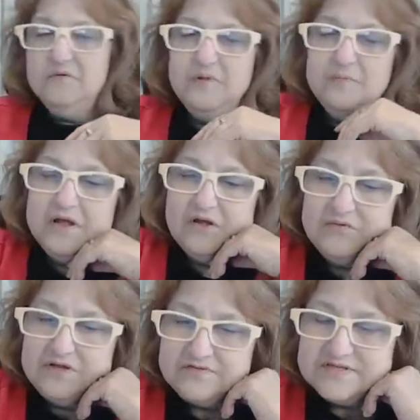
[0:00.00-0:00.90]
would be my
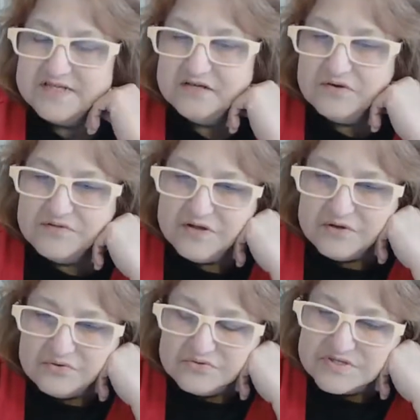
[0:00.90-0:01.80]
only critique on
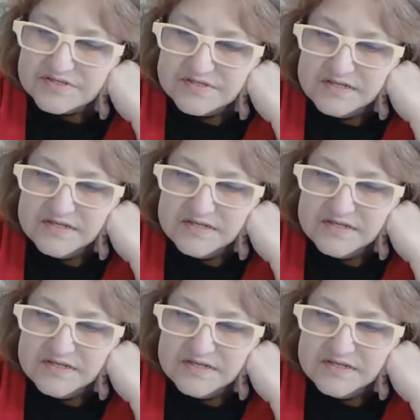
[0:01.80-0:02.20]
those.